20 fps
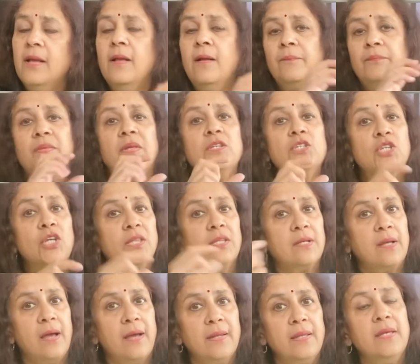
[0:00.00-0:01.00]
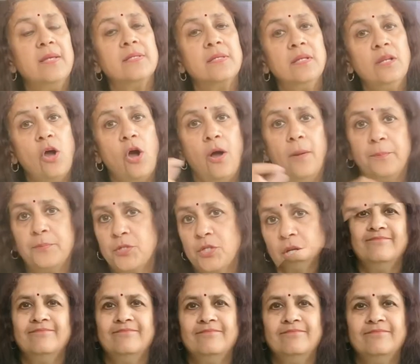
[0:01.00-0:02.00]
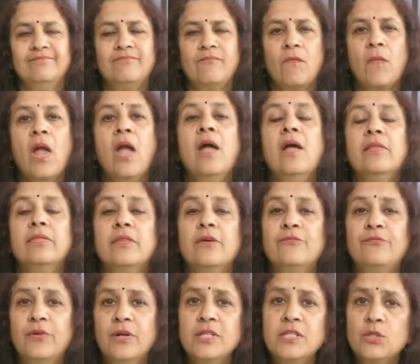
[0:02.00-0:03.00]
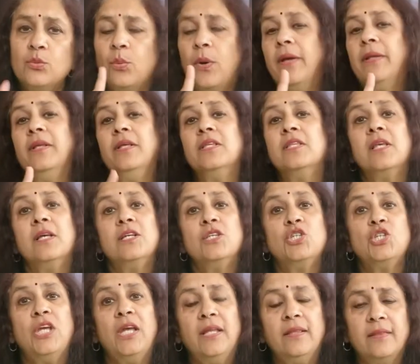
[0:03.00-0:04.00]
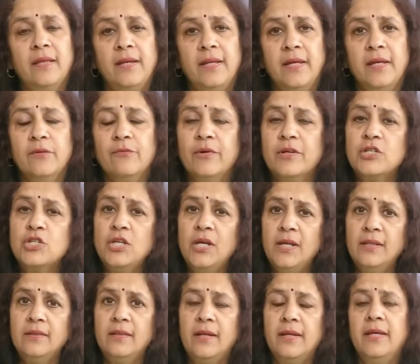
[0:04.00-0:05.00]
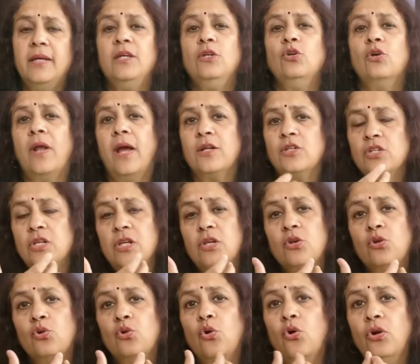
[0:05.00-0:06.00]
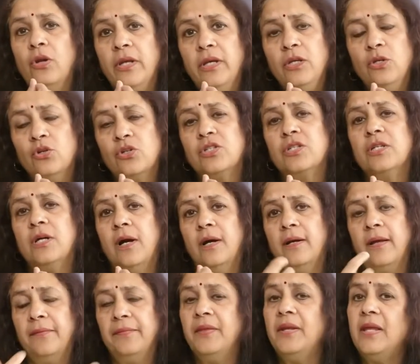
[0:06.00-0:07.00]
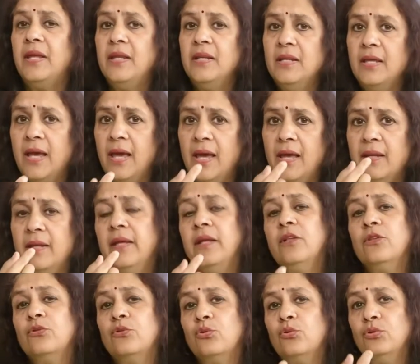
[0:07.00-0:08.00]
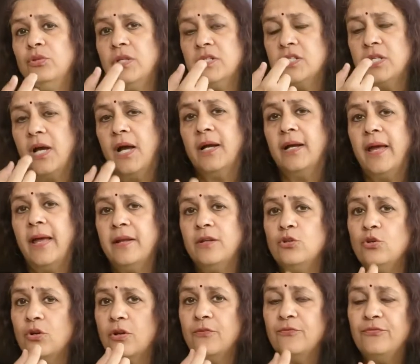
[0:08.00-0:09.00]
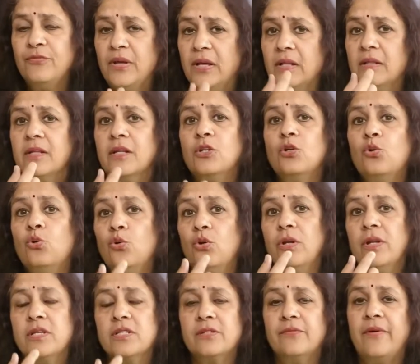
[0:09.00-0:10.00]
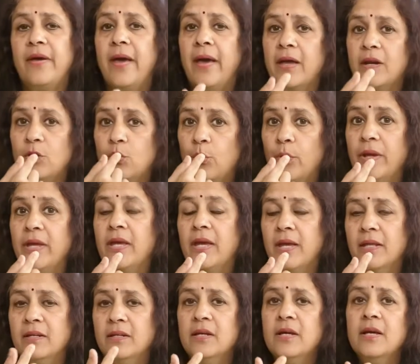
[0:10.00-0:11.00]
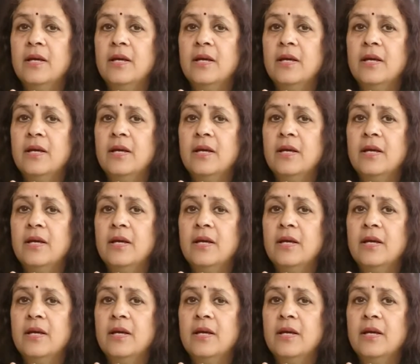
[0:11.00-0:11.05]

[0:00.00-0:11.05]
then Shitkari is an option. The first one is Sheetali, where Sheetali, you're actually rolling your tongue and then inhaling through the tongue, and you can feel that coolness of air going in.